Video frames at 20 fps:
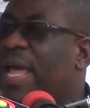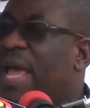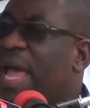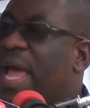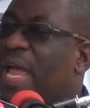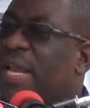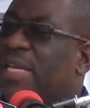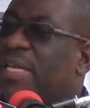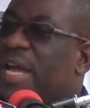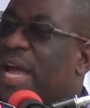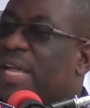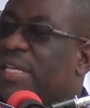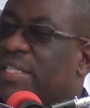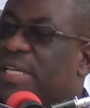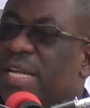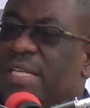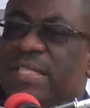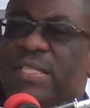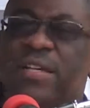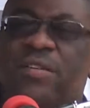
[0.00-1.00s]
and
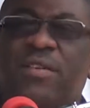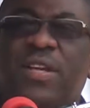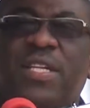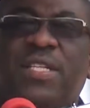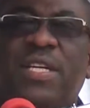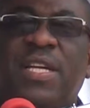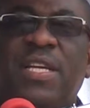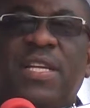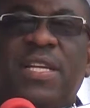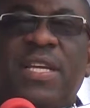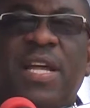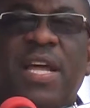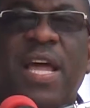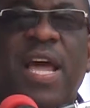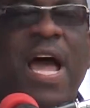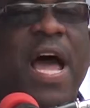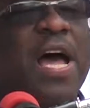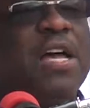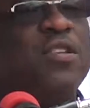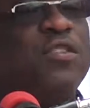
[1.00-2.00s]
Ashanti region
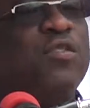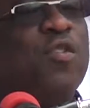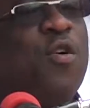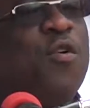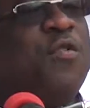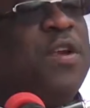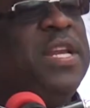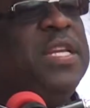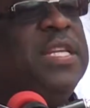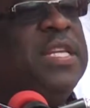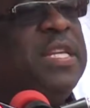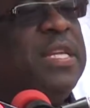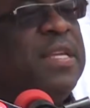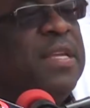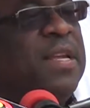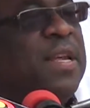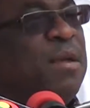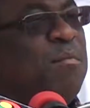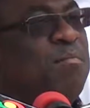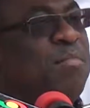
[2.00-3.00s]
has already
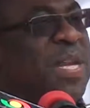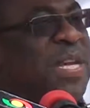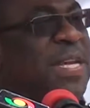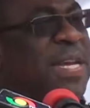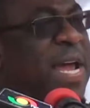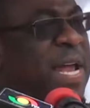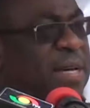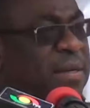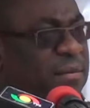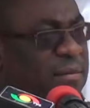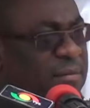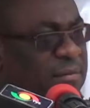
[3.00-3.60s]
been done.